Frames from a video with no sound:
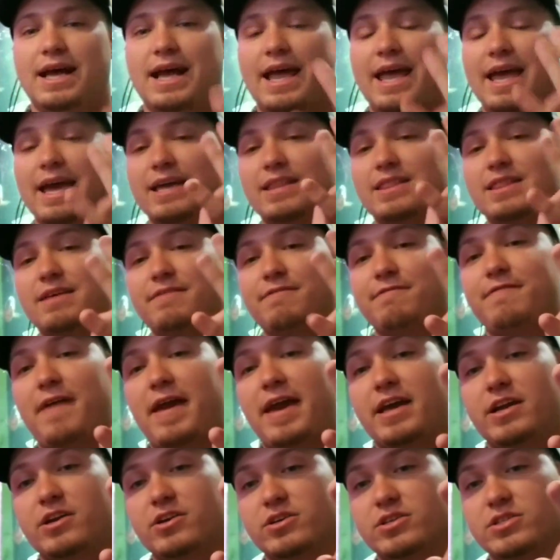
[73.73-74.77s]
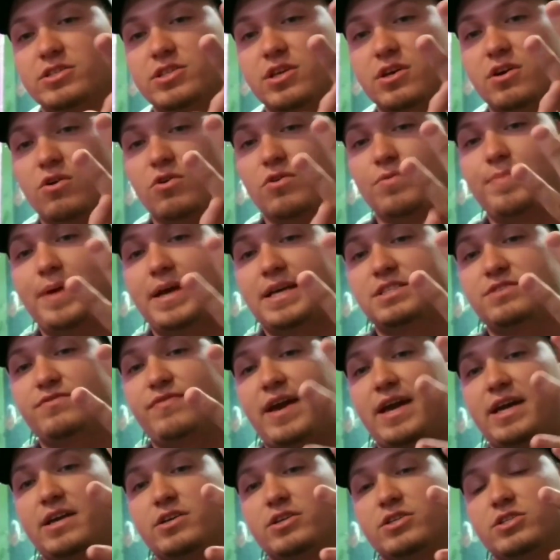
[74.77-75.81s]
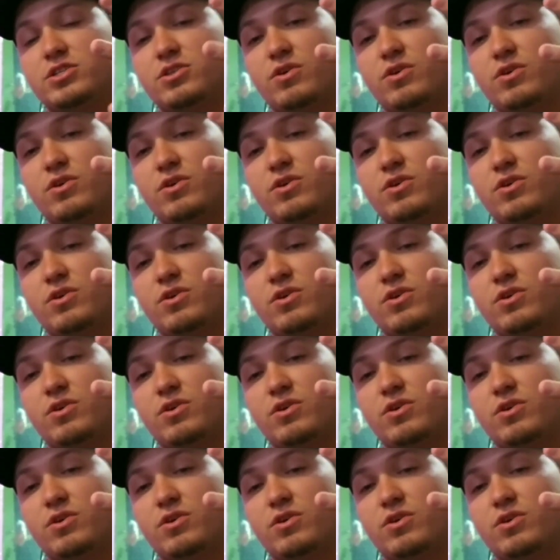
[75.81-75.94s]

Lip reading: and the faders, the gold-based faders.